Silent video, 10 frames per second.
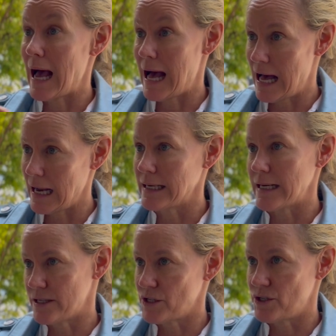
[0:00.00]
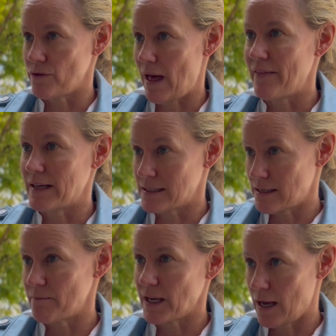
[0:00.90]
I need to do that. That's
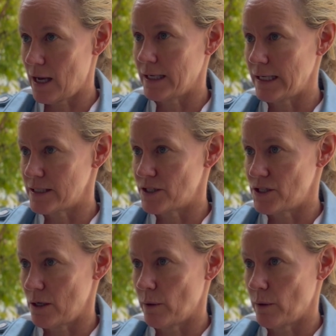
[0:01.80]
something I need to do.